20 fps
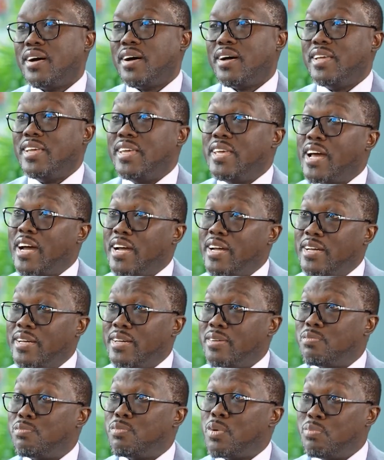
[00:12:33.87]

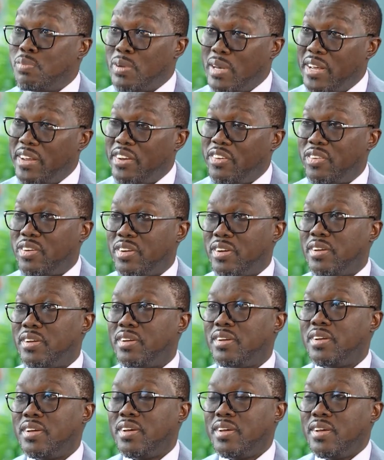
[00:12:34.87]
young
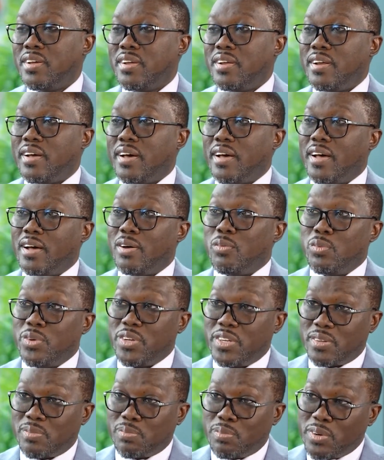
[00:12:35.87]
population.
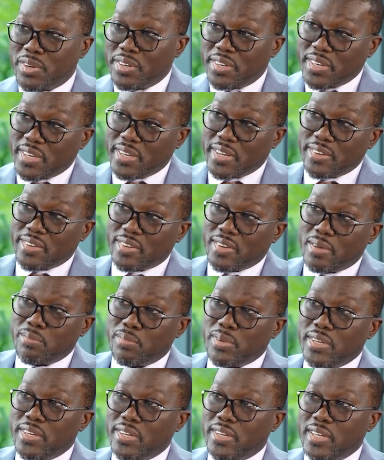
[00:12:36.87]
With political
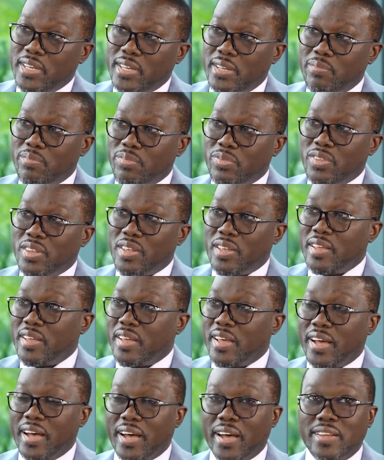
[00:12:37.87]
stability,
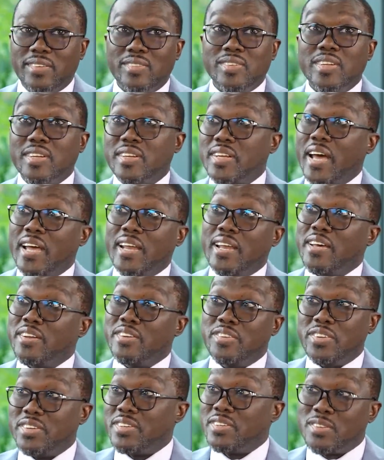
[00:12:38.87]
I see
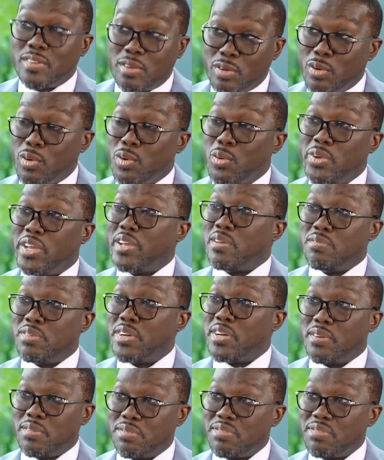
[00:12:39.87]
Thailand just growing very